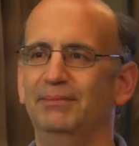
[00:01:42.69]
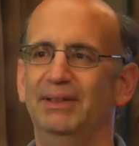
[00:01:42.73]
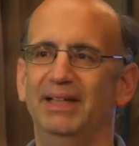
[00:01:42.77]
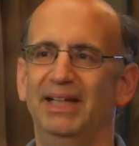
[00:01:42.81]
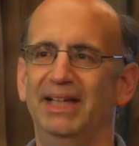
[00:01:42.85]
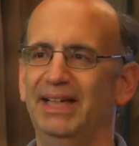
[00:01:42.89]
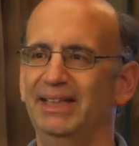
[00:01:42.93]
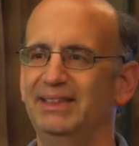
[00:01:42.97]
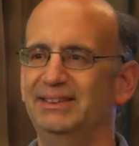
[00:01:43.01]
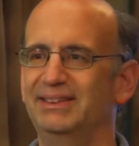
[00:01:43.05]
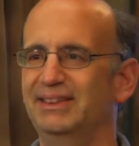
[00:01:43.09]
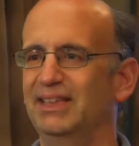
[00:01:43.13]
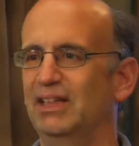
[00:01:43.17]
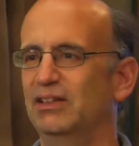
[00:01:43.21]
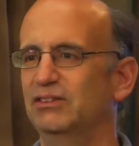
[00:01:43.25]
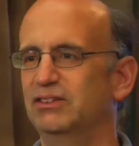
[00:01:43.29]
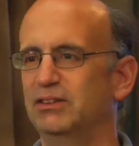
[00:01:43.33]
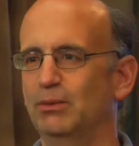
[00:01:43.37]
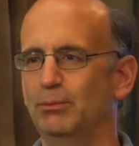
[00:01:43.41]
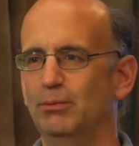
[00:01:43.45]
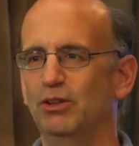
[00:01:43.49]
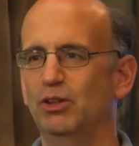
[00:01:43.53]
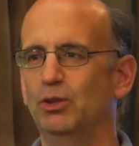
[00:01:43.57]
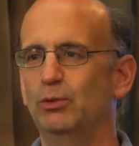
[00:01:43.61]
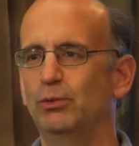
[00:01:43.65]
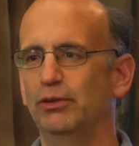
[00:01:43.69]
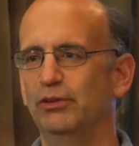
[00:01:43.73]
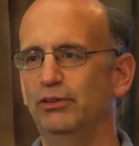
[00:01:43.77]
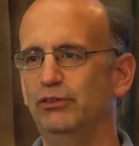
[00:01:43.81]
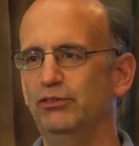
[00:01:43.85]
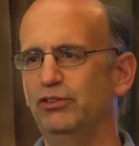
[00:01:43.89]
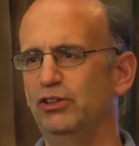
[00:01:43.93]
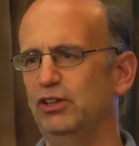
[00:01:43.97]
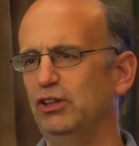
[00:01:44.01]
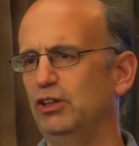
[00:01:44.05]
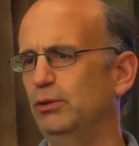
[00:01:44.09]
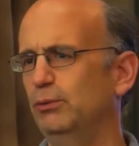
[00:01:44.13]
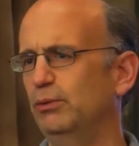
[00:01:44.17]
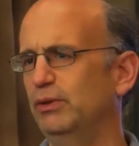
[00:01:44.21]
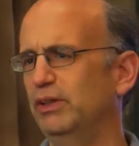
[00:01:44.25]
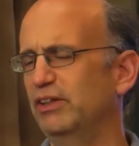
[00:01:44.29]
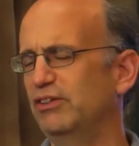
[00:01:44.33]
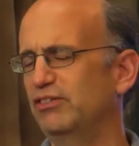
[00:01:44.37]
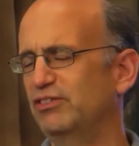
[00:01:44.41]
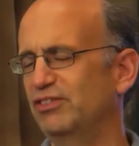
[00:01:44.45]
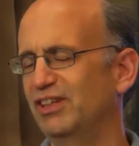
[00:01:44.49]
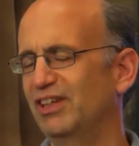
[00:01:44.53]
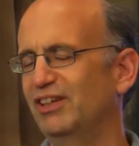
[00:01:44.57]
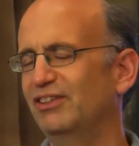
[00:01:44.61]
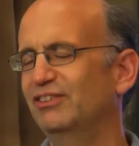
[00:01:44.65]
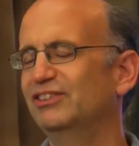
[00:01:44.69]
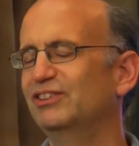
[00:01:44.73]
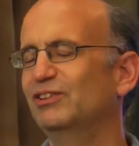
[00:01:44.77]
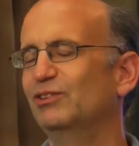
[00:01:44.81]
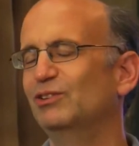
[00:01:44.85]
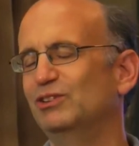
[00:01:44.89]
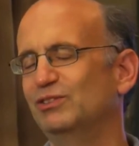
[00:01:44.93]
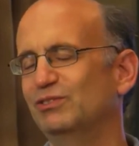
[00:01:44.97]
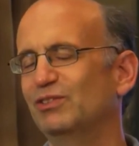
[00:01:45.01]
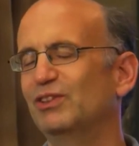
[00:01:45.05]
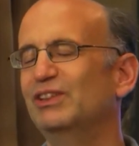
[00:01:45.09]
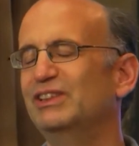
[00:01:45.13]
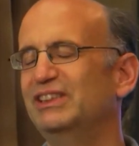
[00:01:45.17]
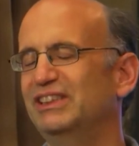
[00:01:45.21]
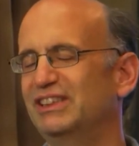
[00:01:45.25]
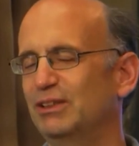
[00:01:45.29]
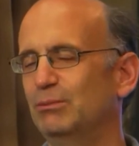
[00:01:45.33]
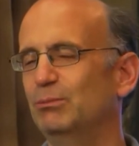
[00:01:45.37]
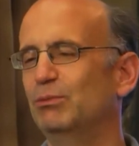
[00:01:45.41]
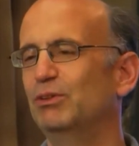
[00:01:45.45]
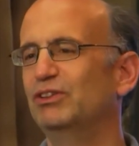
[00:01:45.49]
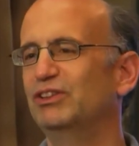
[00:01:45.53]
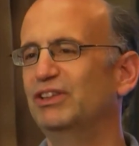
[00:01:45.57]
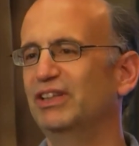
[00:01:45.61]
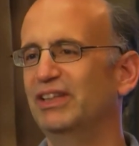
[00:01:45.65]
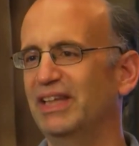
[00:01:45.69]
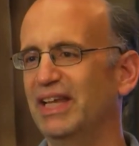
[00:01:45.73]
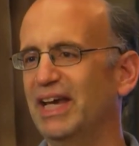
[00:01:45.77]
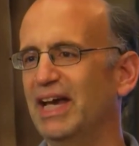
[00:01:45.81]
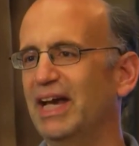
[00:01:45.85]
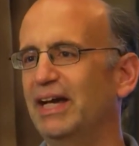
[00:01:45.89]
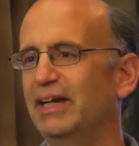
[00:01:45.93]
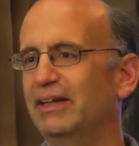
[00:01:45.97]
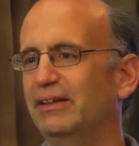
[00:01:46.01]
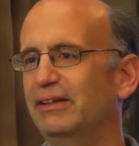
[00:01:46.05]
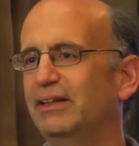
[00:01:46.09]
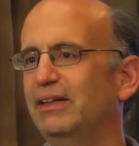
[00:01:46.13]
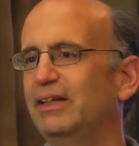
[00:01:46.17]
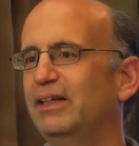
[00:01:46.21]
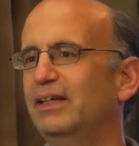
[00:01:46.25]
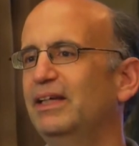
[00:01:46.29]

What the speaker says: Excel, some of the queries you can do in Excel. So it's very similar to that.